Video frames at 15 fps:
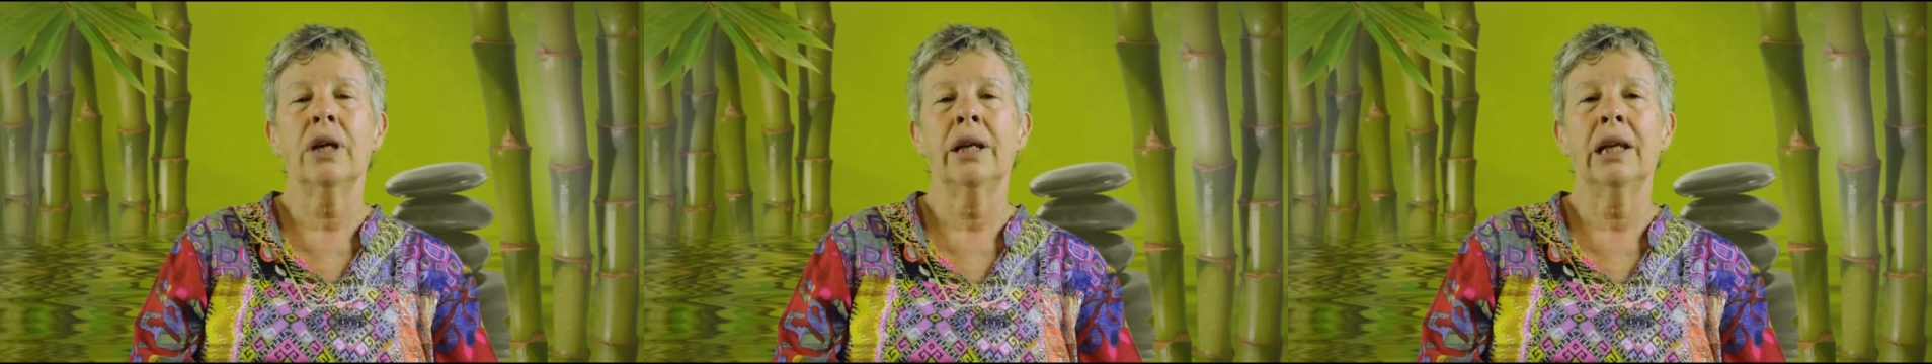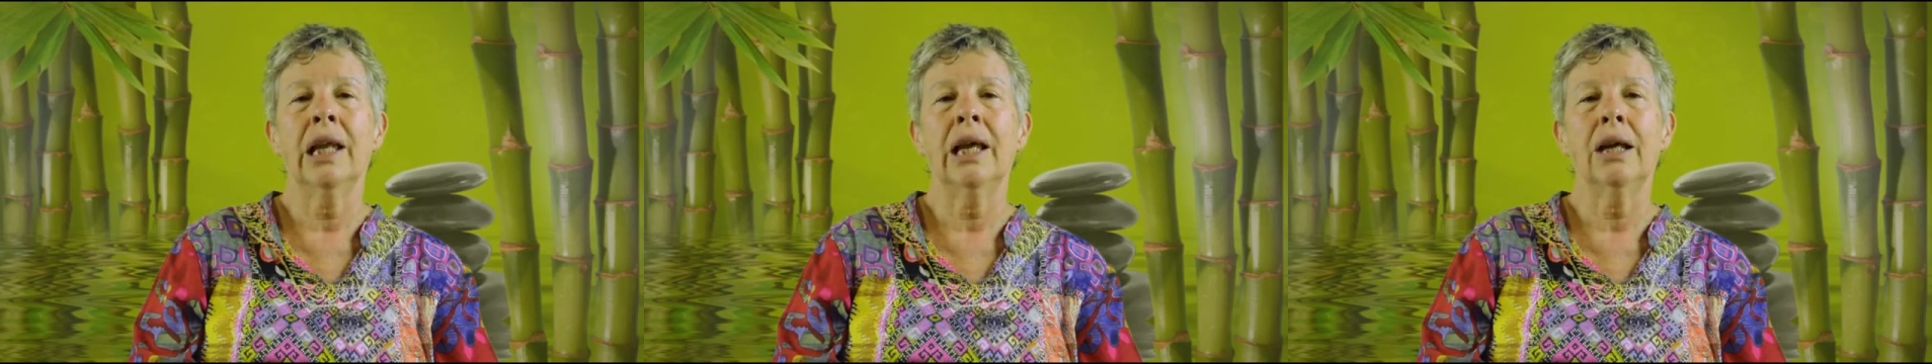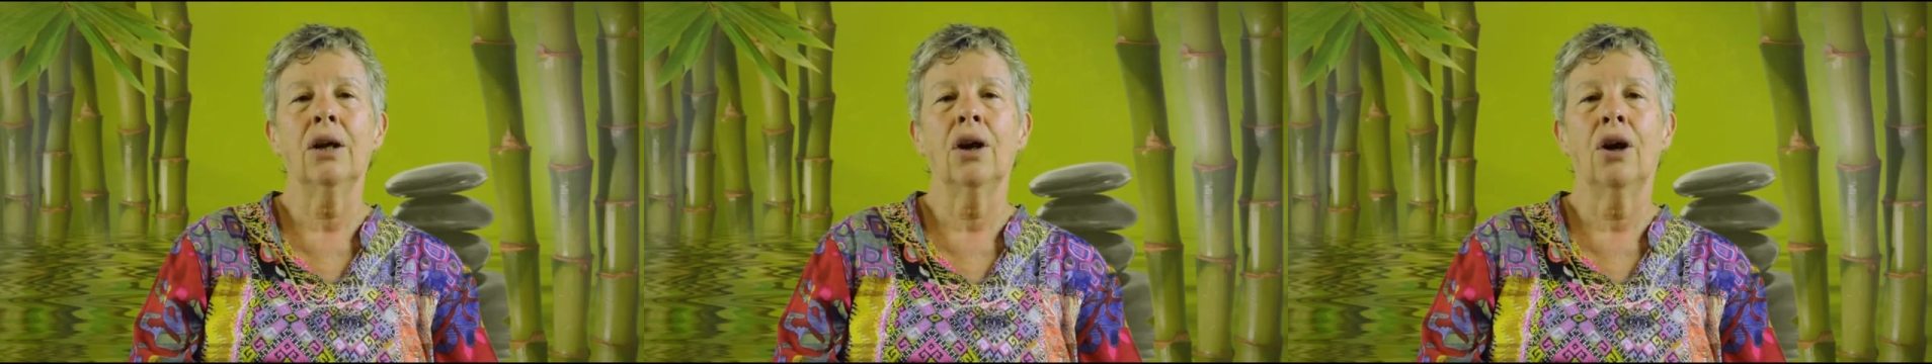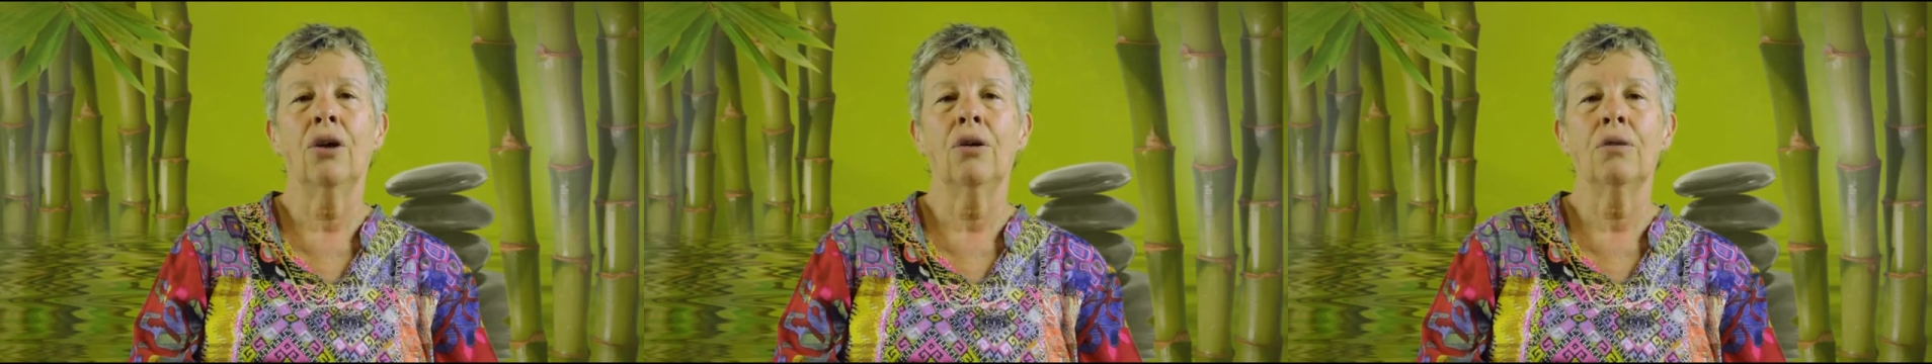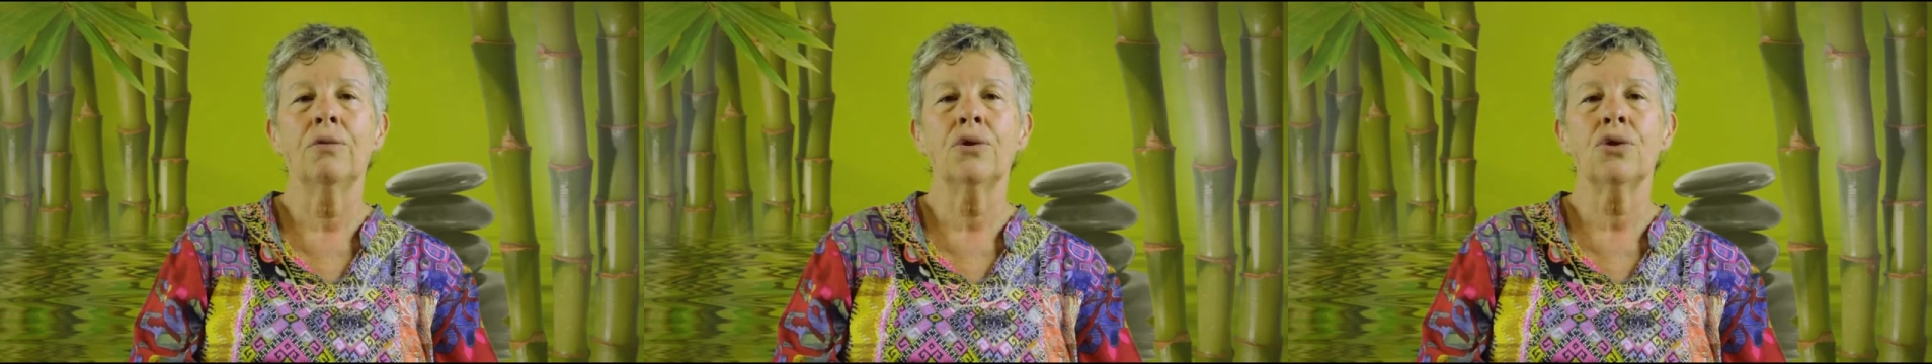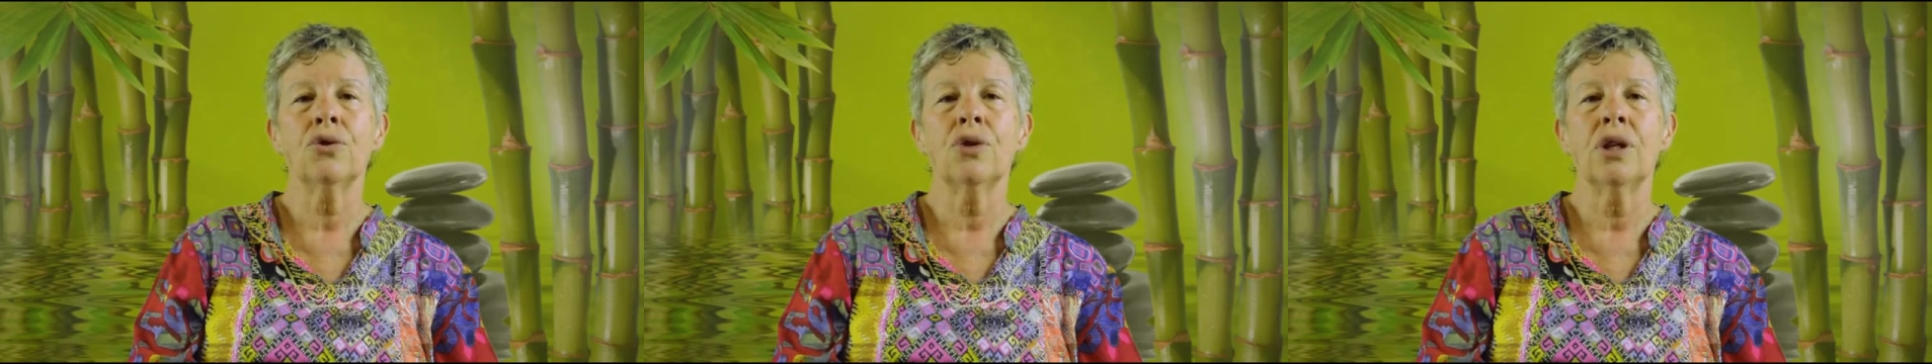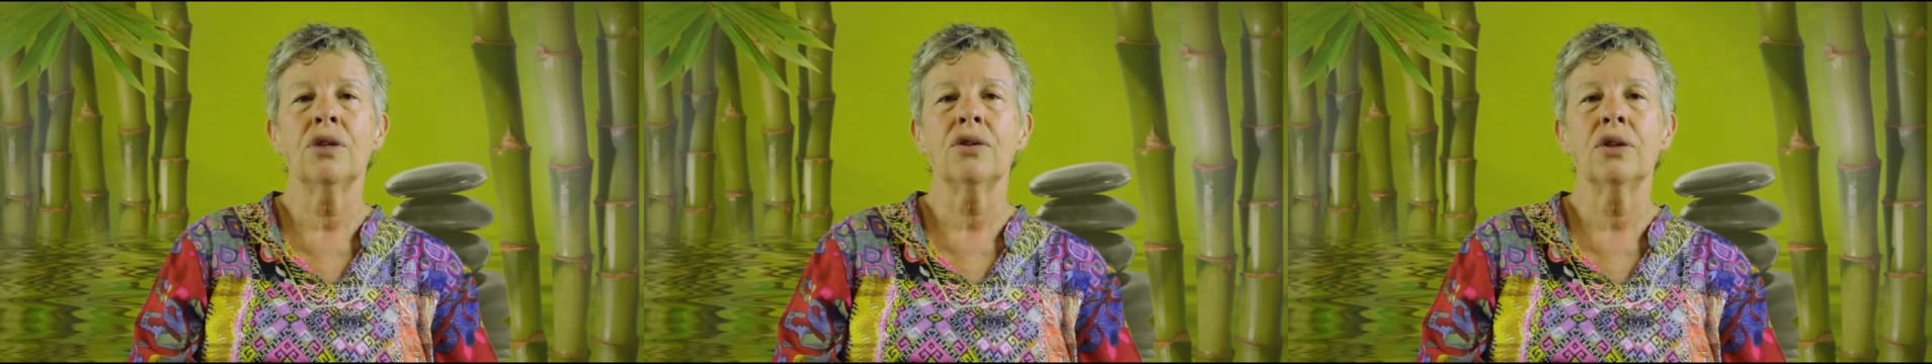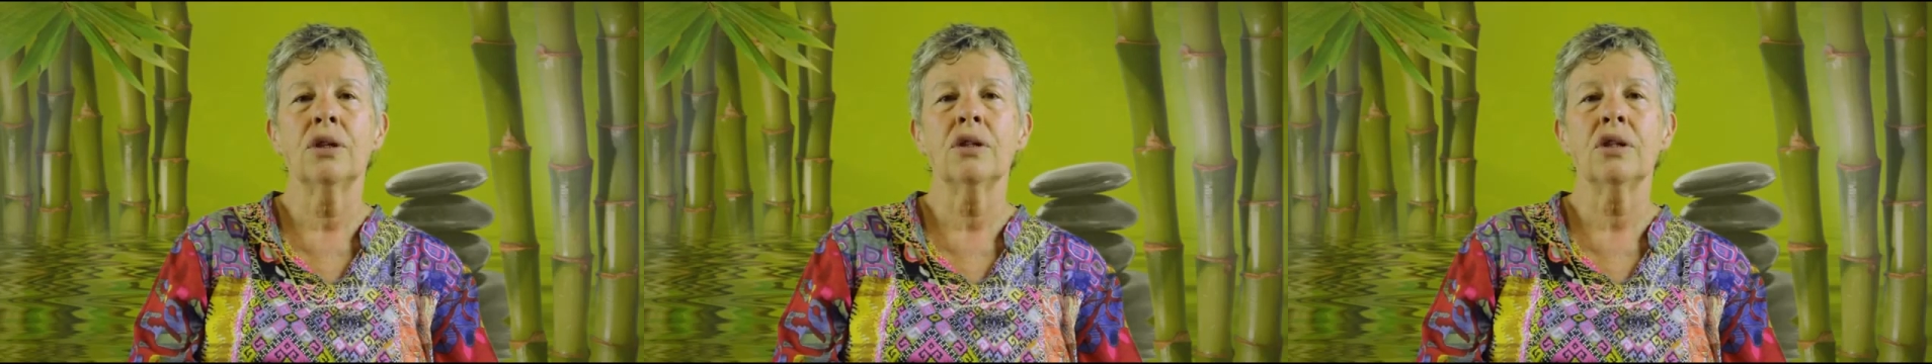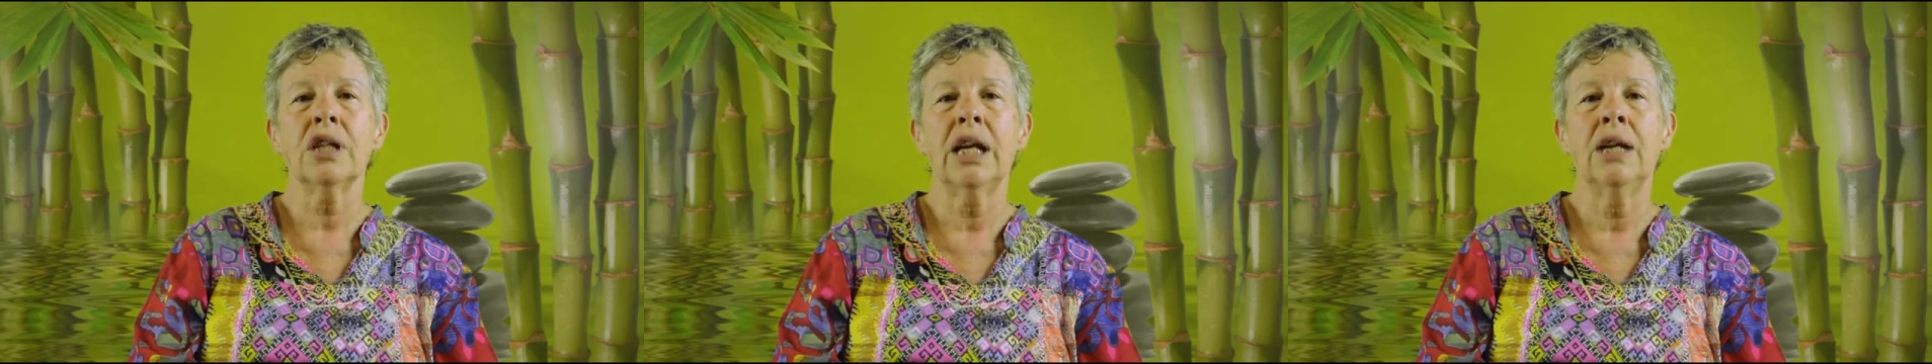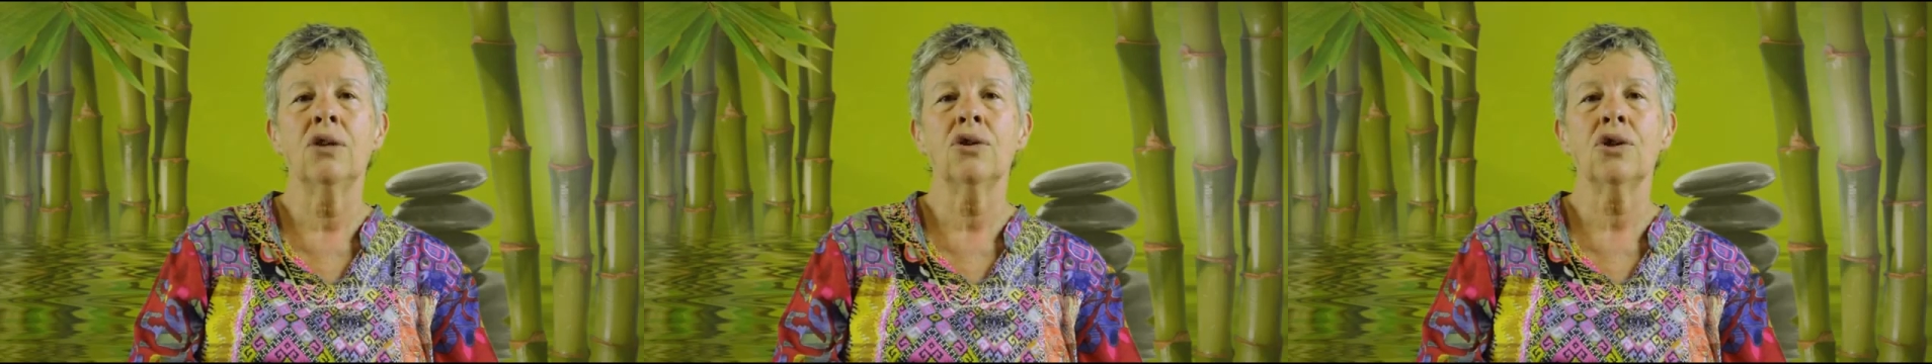and let go of stress and
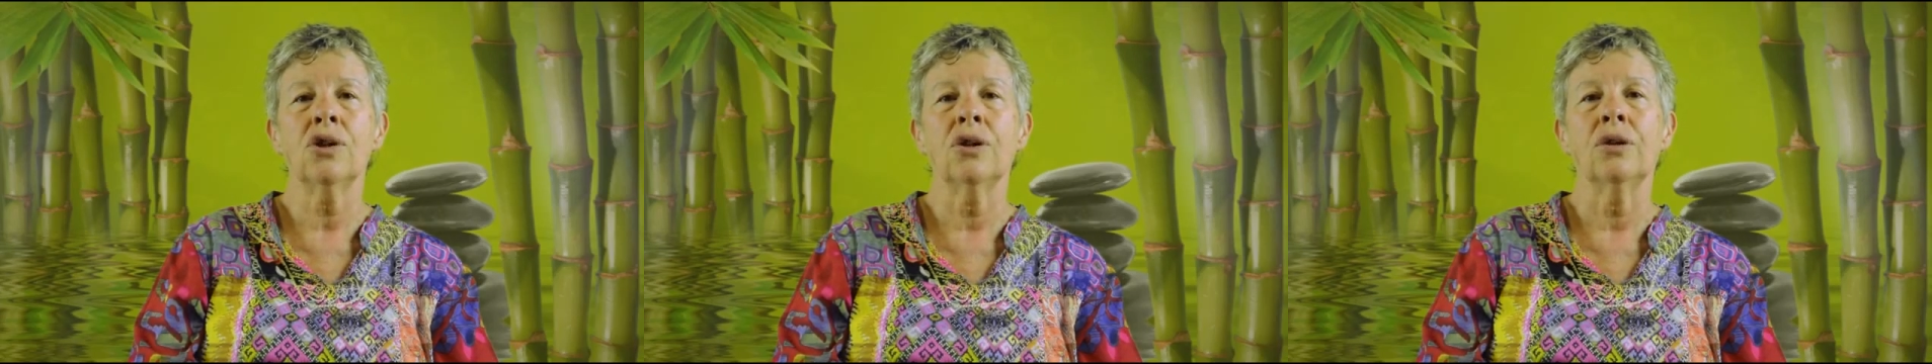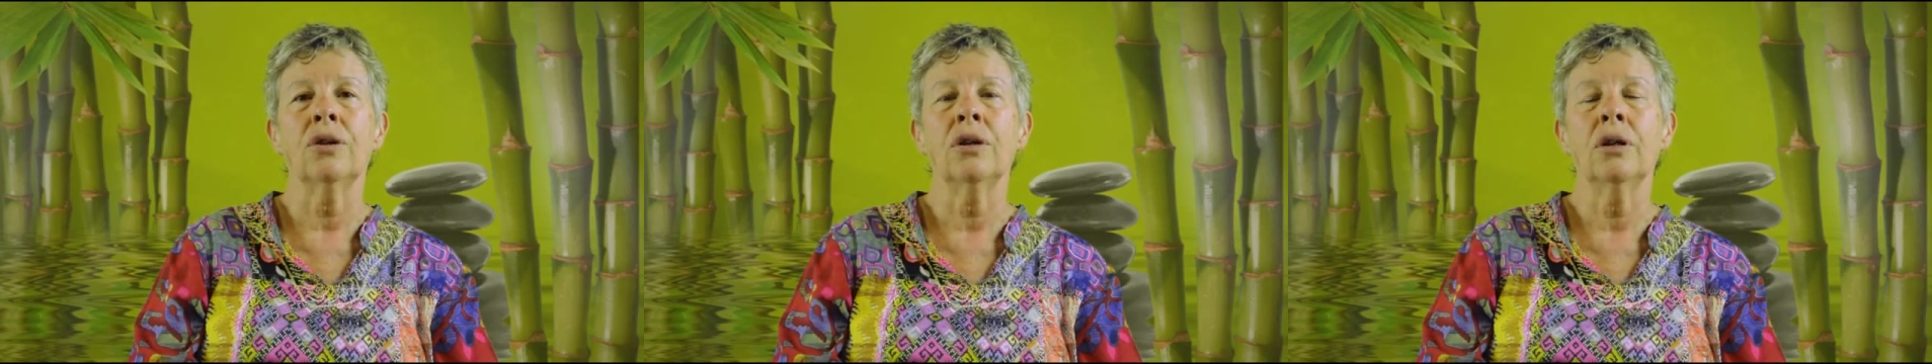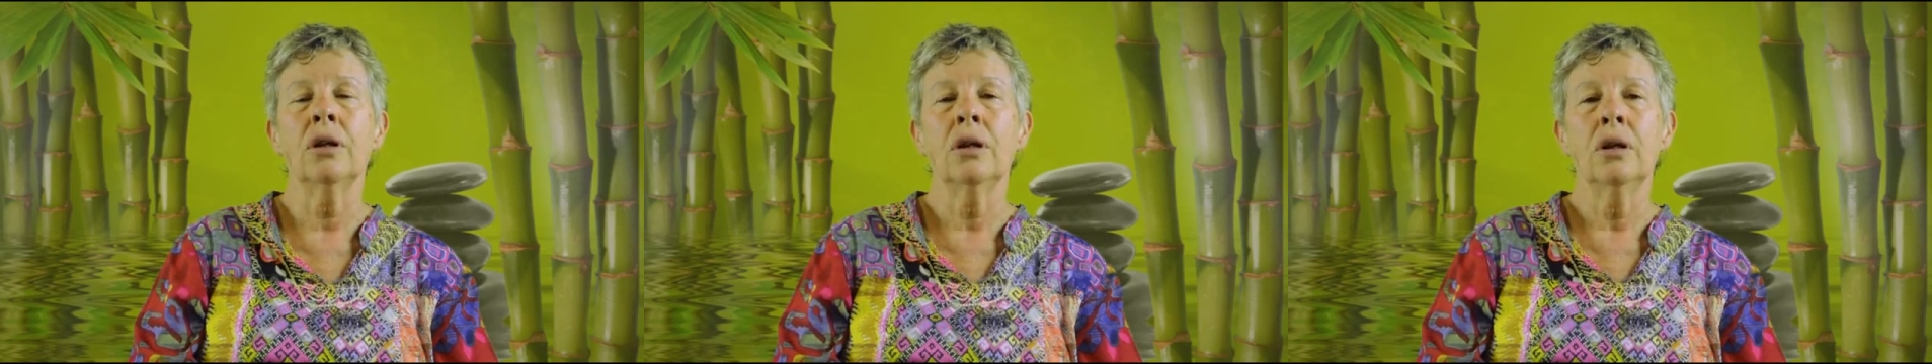tension,